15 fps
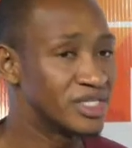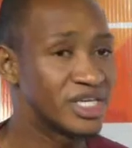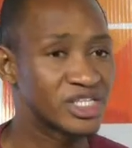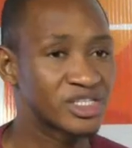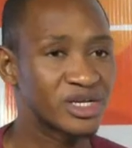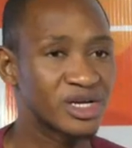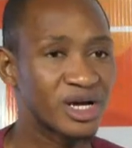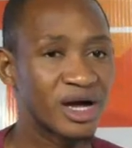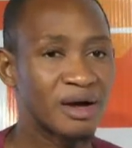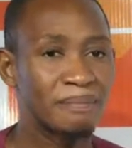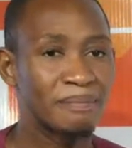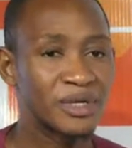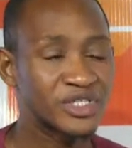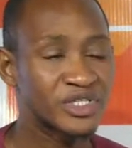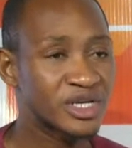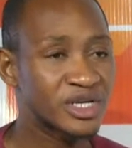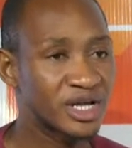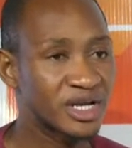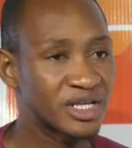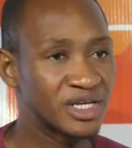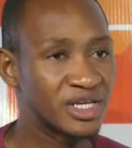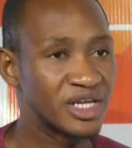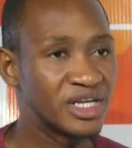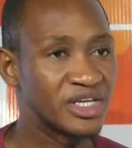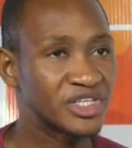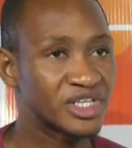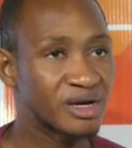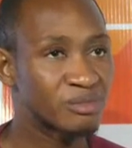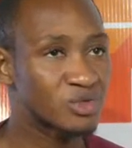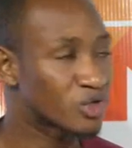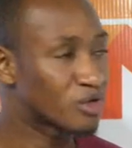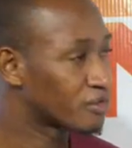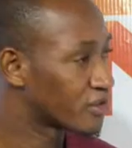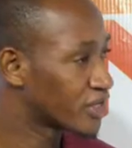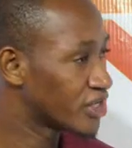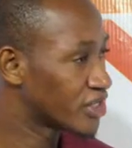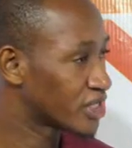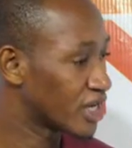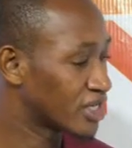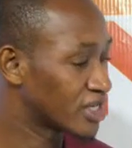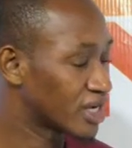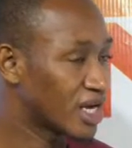Yes, basically, in terms of research,